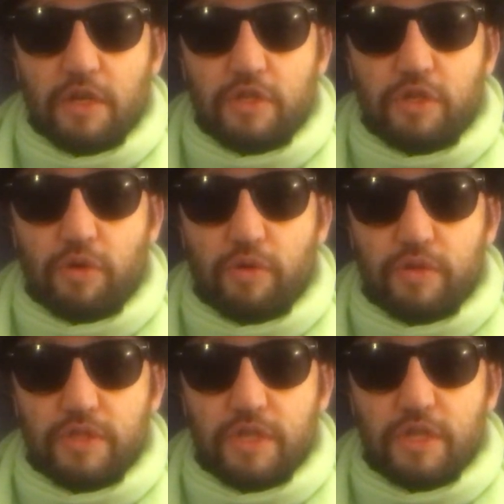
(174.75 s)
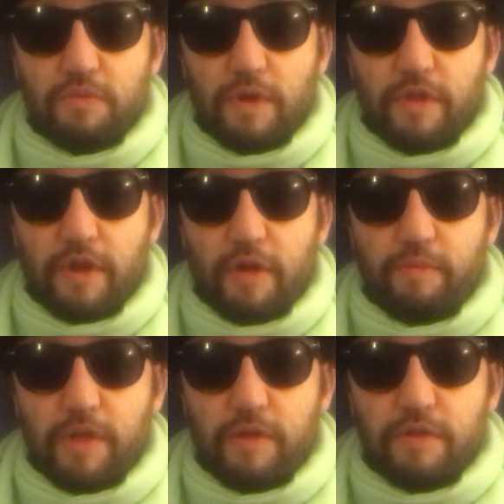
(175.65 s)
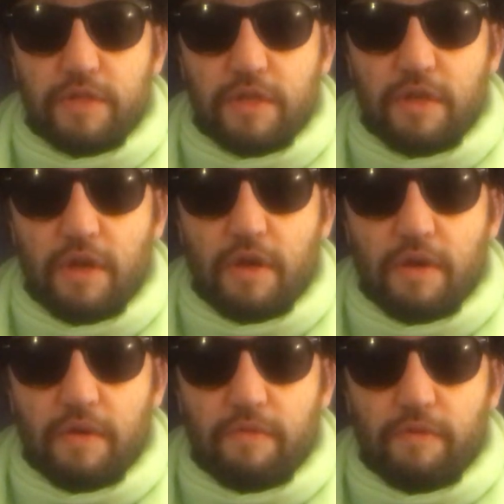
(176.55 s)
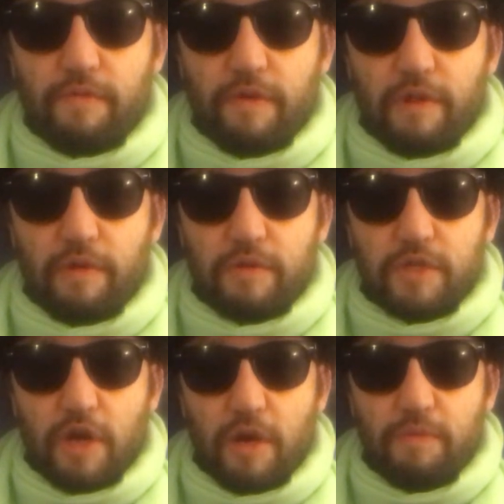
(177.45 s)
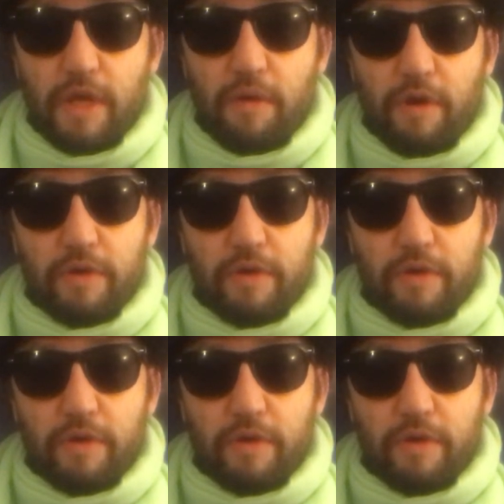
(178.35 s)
JAWS is one that I've been using for a very long time now.